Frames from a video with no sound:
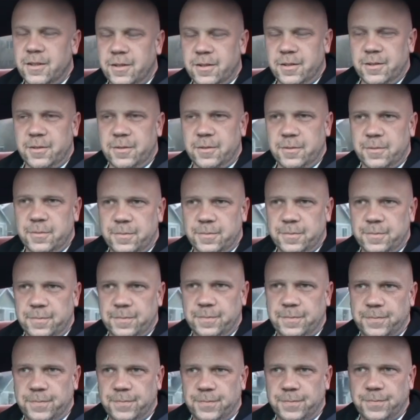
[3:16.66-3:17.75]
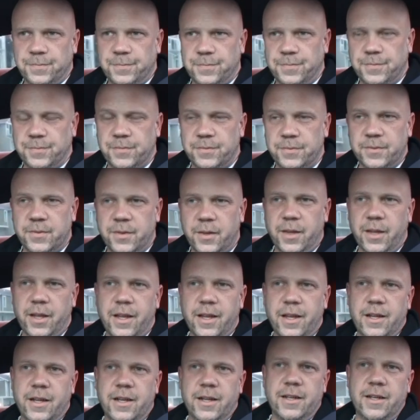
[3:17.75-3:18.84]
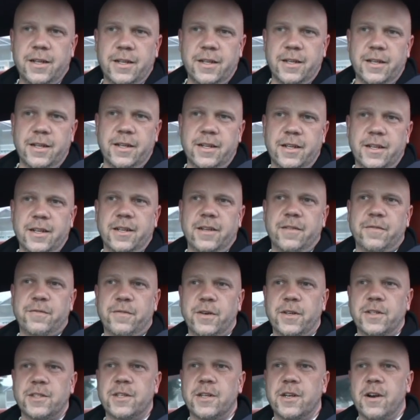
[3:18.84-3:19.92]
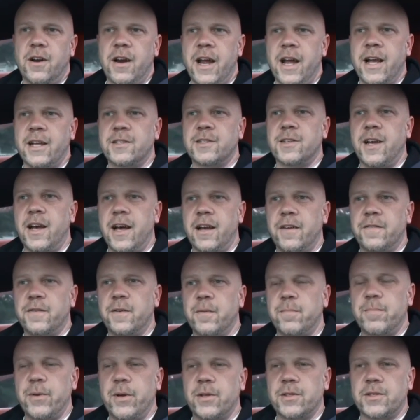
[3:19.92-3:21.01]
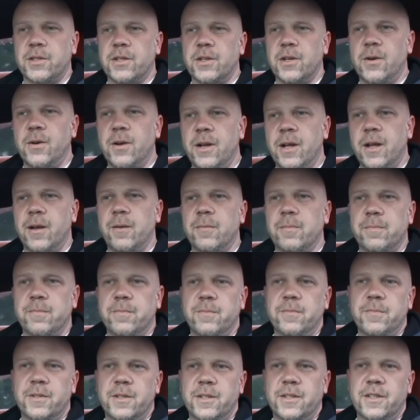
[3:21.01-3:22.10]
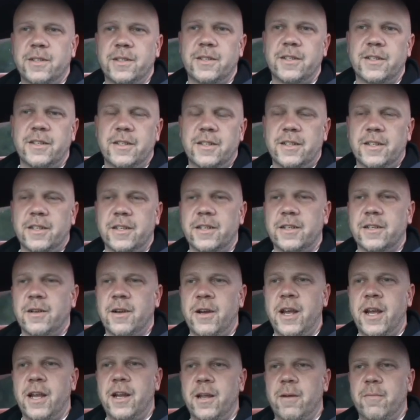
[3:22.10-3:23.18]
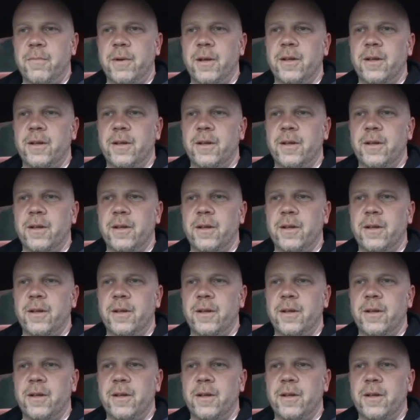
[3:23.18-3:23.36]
Can't get to work. Stuck at home. Freezing your ass off. Your bills are going up. Your heating